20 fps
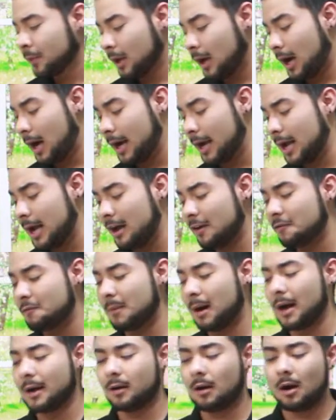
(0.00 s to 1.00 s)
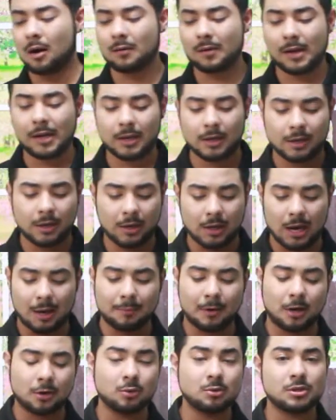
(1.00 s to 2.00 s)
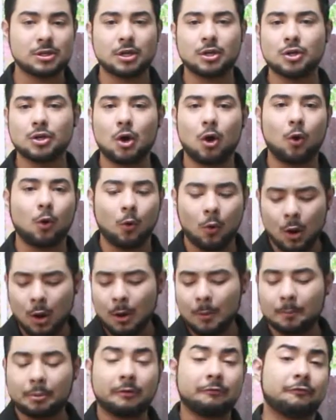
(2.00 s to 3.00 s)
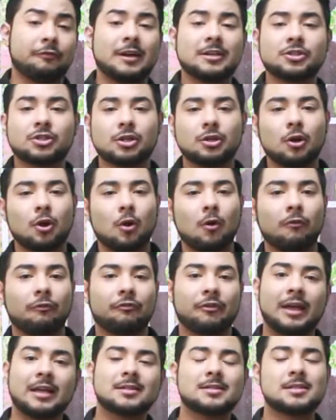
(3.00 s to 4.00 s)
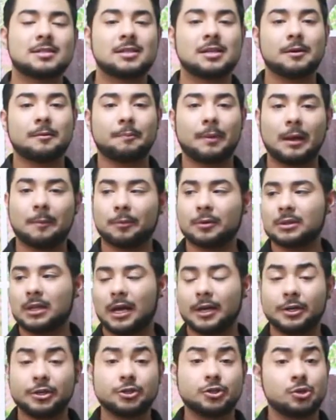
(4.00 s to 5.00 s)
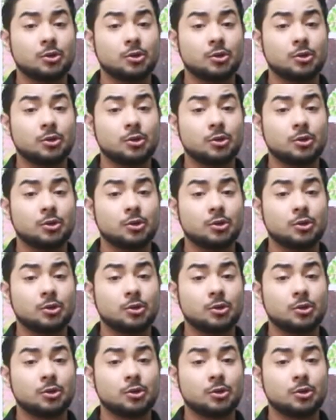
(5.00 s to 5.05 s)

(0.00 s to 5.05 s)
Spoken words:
I have mine already here. I'm not using no professional fancy paper liners.